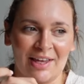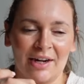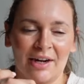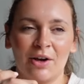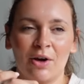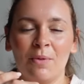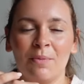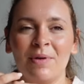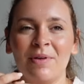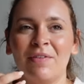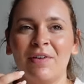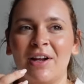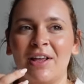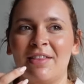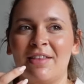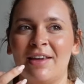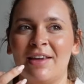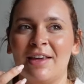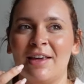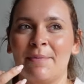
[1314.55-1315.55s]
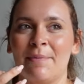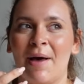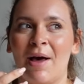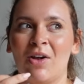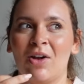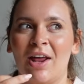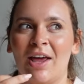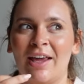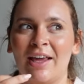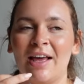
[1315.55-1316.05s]
And it got me really thinking
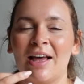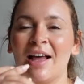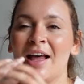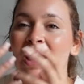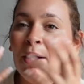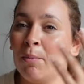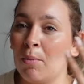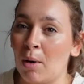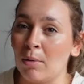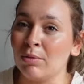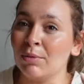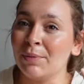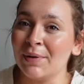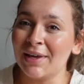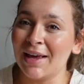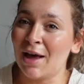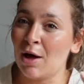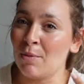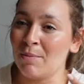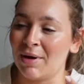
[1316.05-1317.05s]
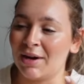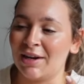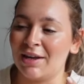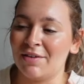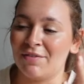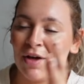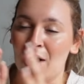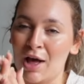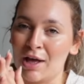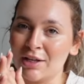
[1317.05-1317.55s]
about like, probably how many
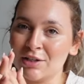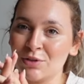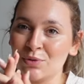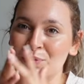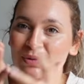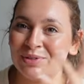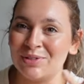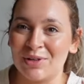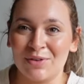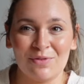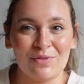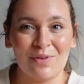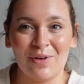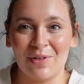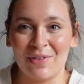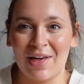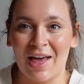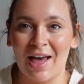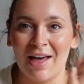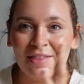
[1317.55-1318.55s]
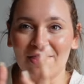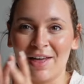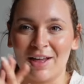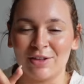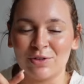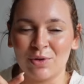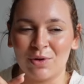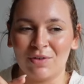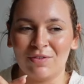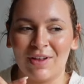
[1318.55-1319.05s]
of us also feel
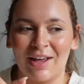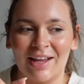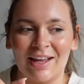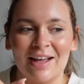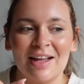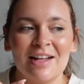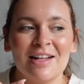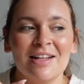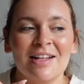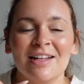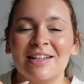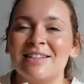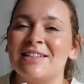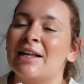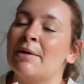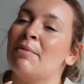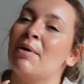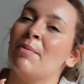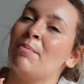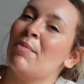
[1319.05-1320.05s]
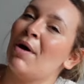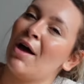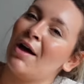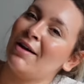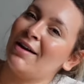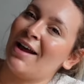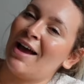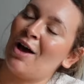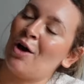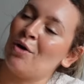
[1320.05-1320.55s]
that sort of like summer
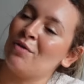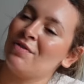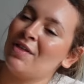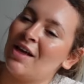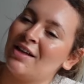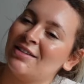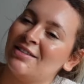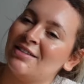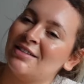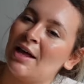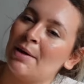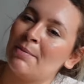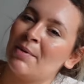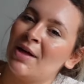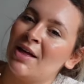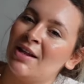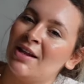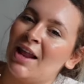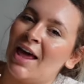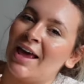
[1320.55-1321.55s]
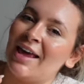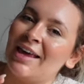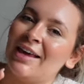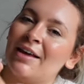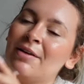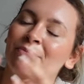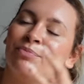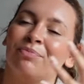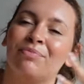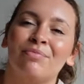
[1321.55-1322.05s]
burnout, that summer,
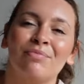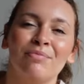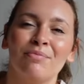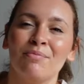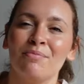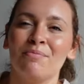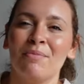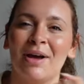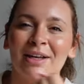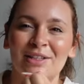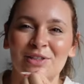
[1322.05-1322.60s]
like my